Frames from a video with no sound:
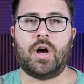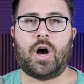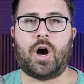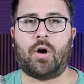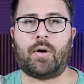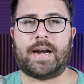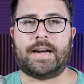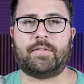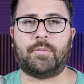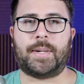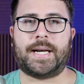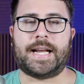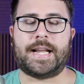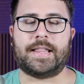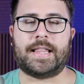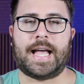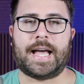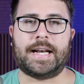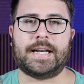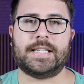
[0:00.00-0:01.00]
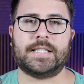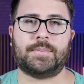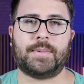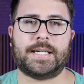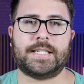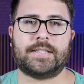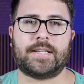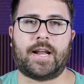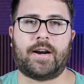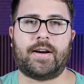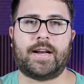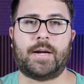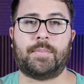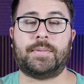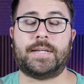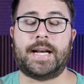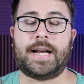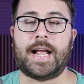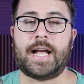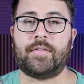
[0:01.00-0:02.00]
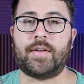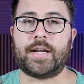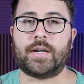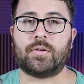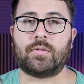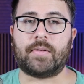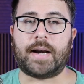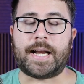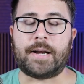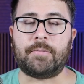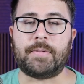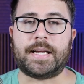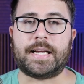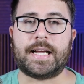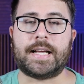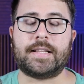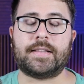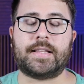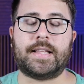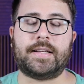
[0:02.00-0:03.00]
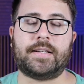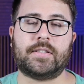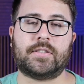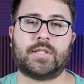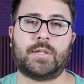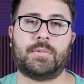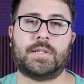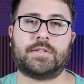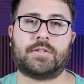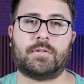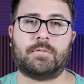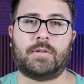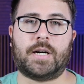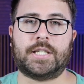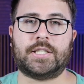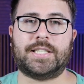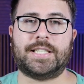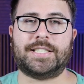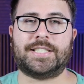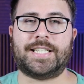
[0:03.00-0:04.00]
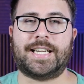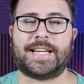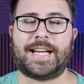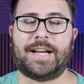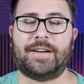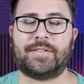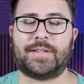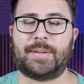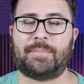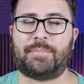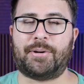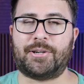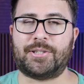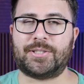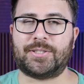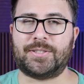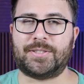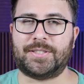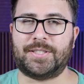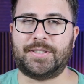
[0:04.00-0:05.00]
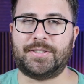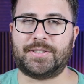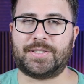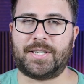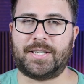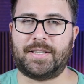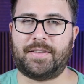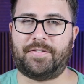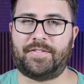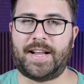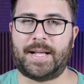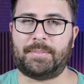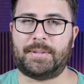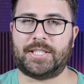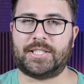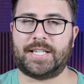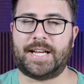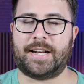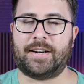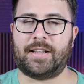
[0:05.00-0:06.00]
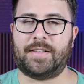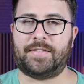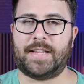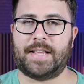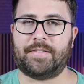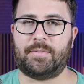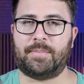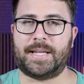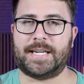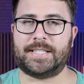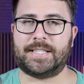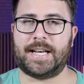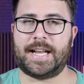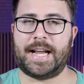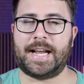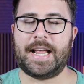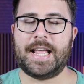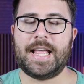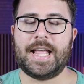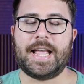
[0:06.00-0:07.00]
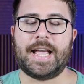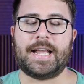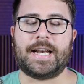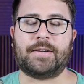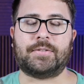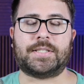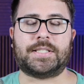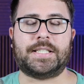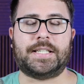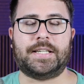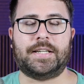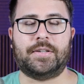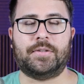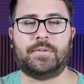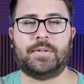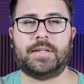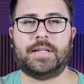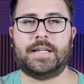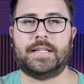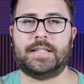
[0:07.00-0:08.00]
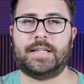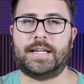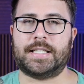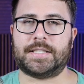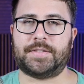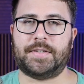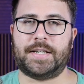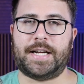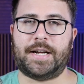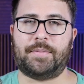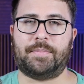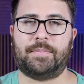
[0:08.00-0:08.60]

All right, everybody, that is my Saturday update. Have a great weekend. Thank you so much for watching. Check out the personal news on the family channel if you have a minute today, and I will see you in the next video.